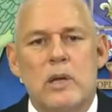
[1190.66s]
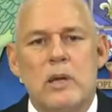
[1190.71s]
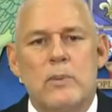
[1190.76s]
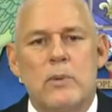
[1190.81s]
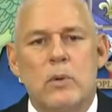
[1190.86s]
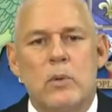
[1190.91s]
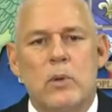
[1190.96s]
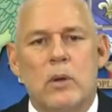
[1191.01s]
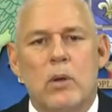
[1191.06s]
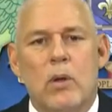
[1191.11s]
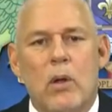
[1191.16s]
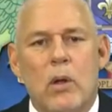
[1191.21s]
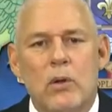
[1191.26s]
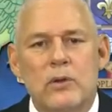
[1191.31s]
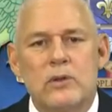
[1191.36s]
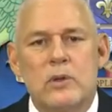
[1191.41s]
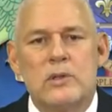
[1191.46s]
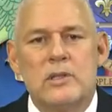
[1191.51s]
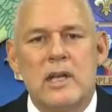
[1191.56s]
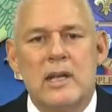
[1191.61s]
people will
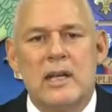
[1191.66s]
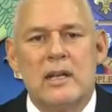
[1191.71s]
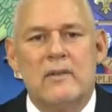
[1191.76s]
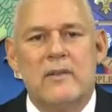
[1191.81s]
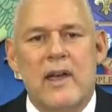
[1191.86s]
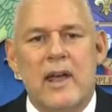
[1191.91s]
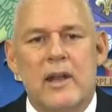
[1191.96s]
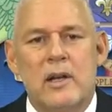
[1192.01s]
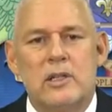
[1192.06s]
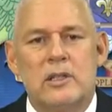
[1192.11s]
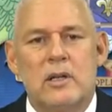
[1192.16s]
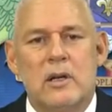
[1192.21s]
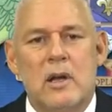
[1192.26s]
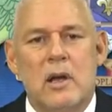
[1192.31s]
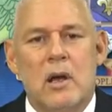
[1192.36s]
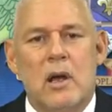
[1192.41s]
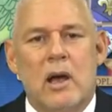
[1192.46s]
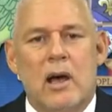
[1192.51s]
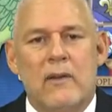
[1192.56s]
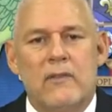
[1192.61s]
also take advantage
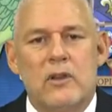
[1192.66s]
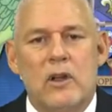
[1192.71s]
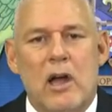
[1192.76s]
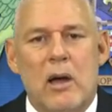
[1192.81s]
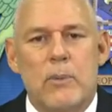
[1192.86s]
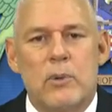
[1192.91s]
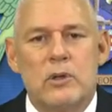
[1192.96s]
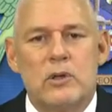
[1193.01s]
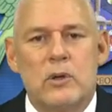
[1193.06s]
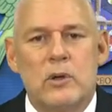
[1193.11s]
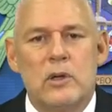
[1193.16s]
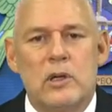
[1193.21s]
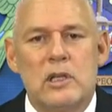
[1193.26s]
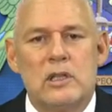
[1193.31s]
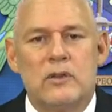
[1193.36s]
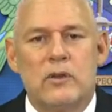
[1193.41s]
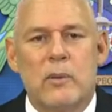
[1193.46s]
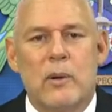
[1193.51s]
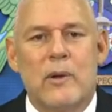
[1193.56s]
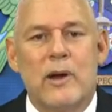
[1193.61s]
of the
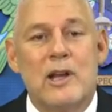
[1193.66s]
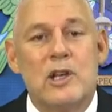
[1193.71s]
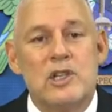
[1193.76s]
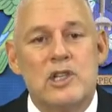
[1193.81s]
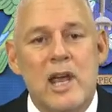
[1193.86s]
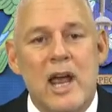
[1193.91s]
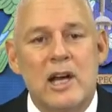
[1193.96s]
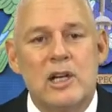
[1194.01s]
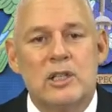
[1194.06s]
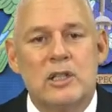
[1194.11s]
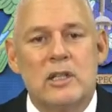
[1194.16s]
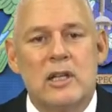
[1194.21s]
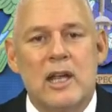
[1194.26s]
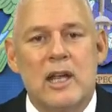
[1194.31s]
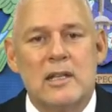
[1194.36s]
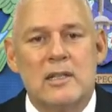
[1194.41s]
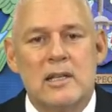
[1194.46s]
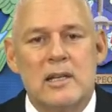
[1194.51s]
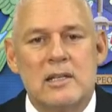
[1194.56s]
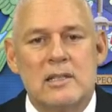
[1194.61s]
opportunities from our injection
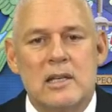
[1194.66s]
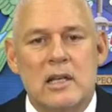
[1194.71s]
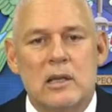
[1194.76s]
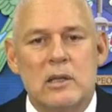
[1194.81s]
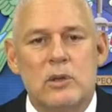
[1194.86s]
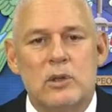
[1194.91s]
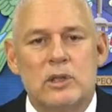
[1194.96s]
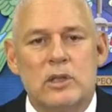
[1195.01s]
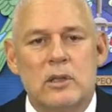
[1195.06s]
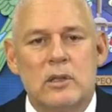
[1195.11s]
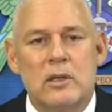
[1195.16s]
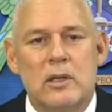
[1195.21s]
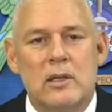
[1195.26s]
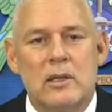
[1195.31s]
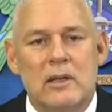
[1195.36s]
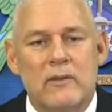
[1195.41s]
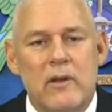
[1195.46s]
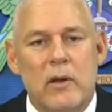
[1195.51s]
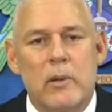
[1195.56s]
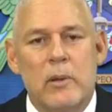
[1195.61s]
into the St. Lucia
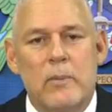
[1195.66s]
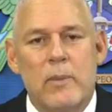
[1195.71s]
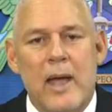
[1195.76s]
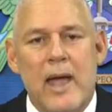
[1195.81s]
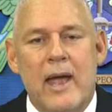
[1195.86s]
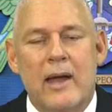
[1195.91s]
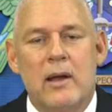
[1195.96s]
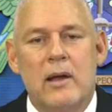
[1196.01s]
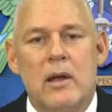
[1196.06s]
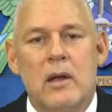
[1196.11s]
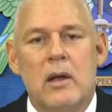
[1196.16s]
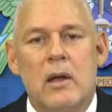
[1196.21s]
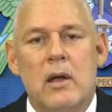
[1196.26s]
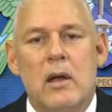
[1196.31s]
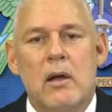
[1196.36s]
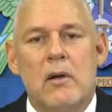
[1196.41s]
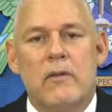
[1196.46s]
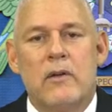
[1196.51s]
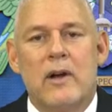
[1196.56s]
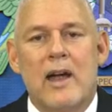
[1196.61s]
Development Bank
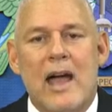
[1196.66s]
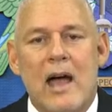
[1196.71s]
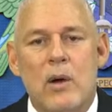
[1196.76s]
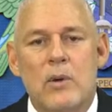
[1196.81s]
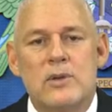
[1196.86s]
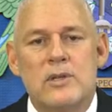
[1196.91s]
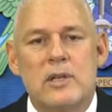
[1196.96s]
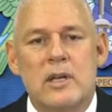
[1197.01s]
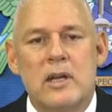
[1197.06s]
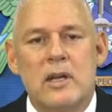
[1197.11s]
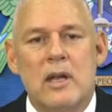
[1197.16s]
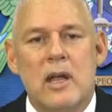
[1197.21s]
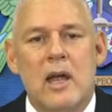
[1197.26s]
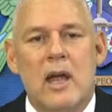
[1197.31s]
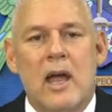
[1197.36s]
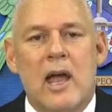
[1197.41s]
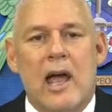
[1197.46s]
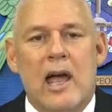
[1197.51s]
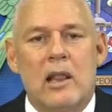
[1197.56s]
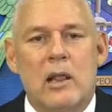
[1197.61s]
for housing
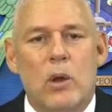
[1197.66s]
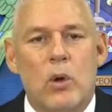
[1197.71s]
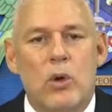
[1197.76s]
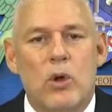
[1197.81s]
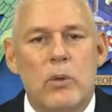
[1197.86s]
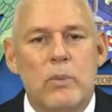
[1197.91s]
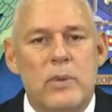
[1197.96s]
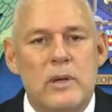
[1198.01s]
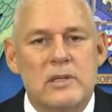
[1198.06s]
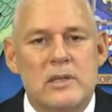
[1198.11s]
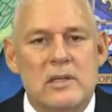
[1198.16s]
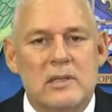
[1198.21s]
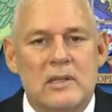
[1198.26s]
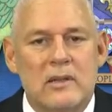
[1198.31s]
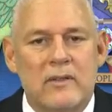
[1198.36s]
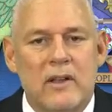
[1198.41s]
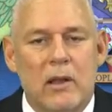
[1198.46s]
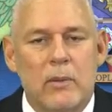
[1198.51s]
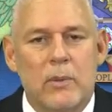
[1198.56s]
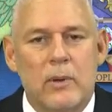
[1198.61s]
and local business
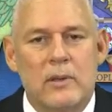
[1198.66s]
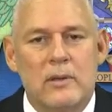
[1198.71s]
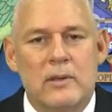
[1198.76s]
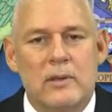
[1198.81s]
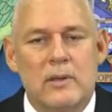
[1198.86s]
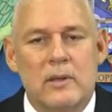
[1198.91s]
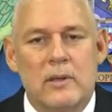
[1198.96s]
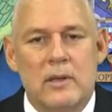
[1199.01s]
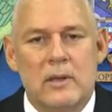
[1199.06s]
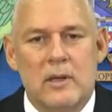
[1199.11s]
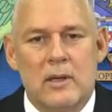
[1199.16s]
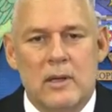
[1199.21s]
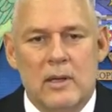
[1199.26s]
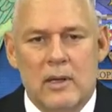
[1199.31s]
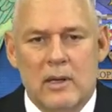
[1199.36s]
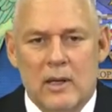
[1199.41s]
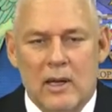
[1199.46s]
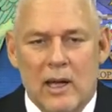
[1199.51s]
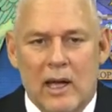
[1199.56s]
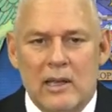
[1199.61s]
development.
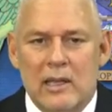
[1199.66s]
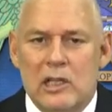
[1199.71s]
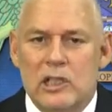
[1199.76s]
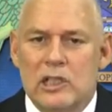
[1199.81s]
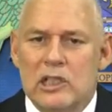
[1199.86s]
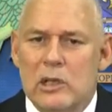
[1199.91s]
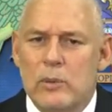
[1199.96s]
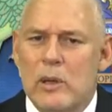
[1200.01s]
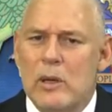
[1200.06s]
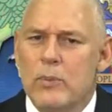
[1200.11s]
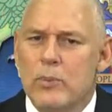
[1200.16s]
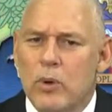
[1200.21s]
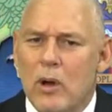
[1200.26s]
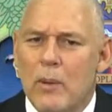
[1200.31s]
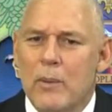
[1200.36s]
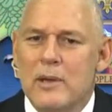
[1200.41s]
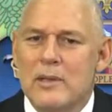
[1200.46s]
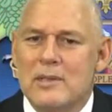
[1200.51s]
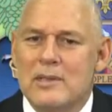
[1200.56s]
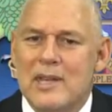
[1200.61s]
Initially, we
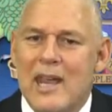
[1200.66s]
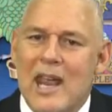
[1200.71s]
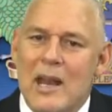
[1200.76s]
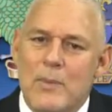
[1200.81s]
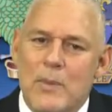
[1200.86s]
promised $10